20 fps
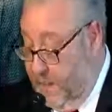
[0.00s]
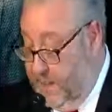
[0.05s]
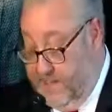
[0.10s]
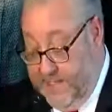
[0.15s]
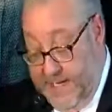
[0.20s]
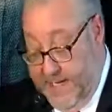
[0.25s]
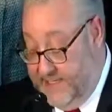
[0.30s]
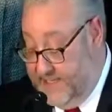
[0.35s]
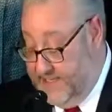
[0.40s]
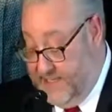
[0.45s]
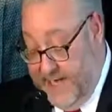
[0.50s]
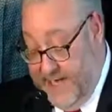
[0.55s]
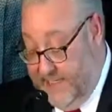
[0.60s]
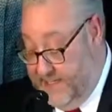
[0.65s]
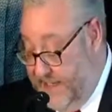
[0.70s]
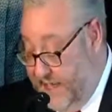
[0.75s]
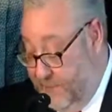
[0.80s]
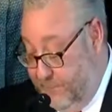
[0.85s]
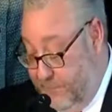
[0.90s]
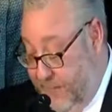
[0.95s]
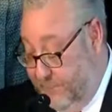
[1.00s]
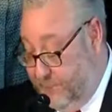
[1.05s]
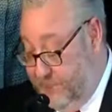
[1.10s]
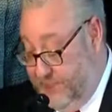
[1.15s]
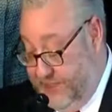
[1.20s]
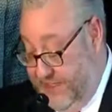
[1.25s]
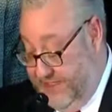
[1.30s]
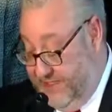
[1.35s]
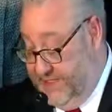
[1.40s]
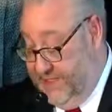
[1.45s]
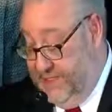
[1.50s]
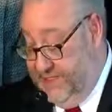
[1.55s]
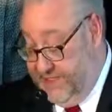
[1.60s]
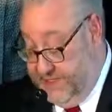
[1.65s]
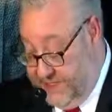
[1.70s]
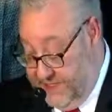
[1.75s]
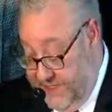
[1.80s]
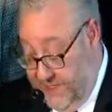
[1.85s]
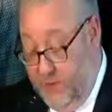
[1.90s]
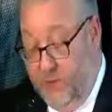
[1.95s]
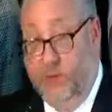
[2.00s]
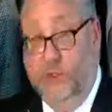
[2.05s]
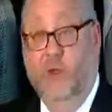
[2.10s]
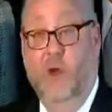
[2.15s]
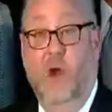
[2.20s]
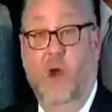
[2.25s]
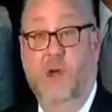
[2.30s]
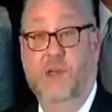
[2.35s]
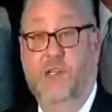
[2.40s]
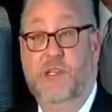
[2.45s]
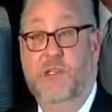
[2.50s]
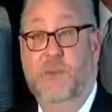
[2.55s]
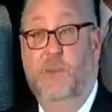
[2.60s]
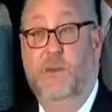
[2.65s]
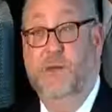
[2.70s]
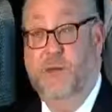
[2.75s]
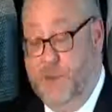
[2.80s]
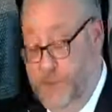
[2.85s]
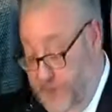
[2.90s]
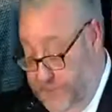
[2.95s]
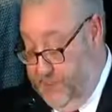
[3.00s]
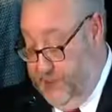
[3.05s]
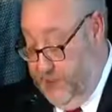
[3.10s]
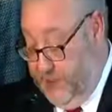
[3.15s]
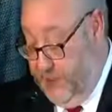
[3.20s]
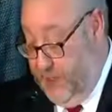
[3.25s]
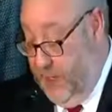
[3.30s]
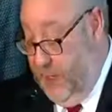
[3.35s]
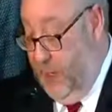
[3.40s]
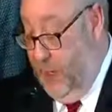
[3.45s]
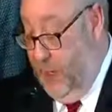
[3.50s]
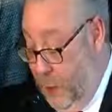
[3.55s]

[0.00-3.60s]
Today's takedown represents the single largest prescription